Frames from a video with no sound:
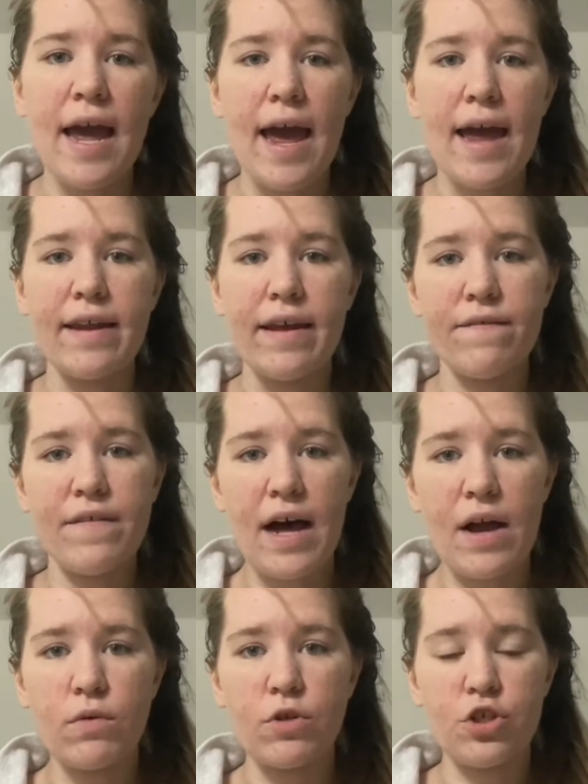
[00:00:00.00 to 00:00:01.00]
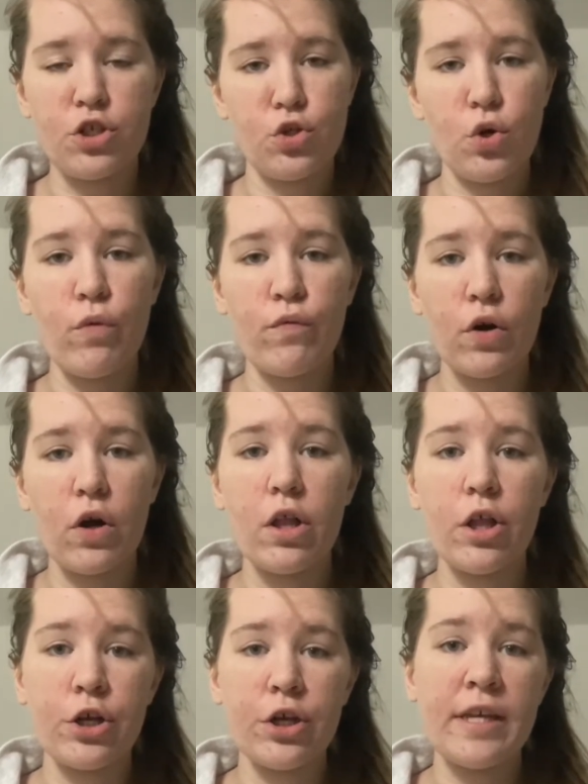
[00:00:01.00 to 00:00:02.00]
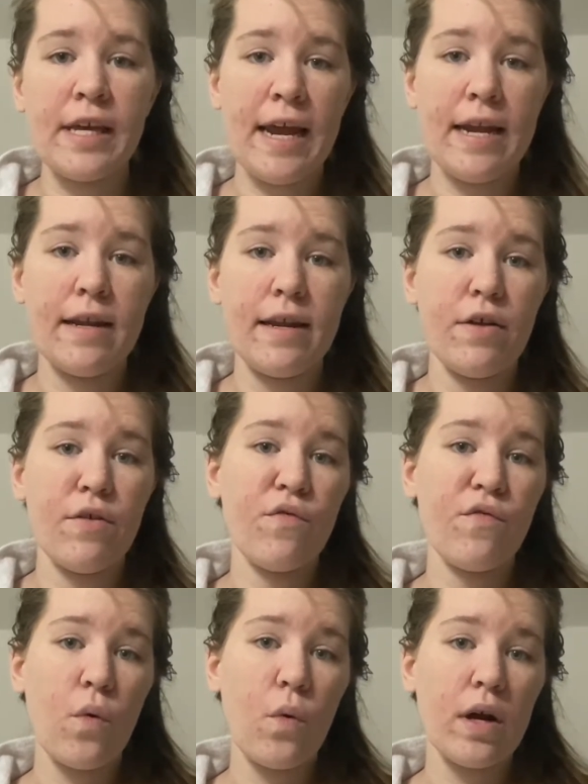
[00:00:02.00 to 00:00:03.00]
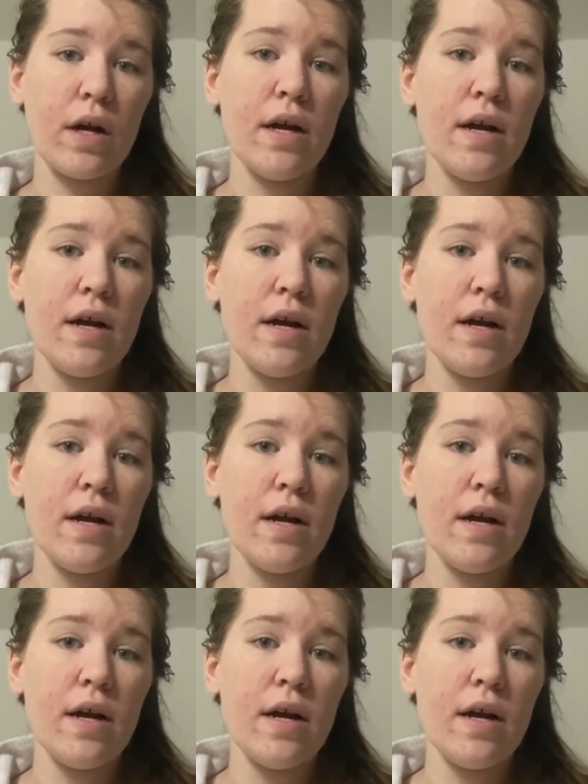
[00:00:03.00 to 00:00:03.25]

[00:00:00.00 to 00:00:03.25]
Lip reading: and if I was just overall a good candidate for